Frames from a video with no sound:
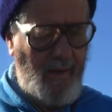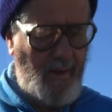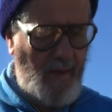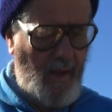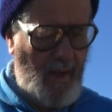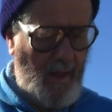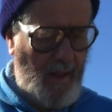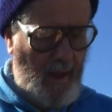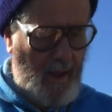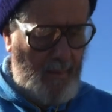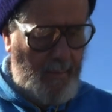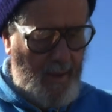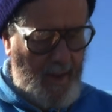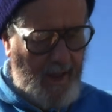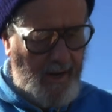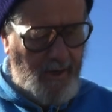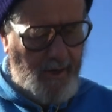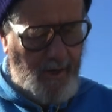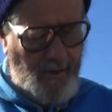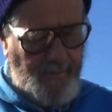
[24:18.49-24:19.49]
I
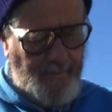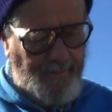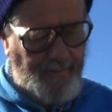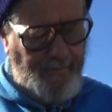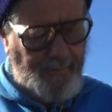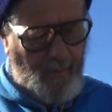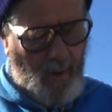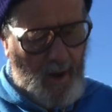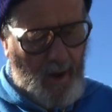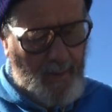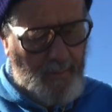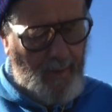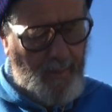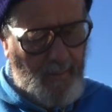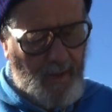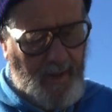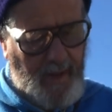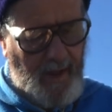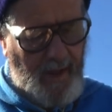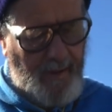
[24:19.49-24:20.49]
imagine
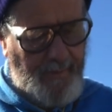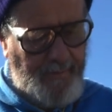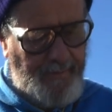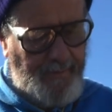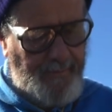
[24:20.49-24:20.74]
probably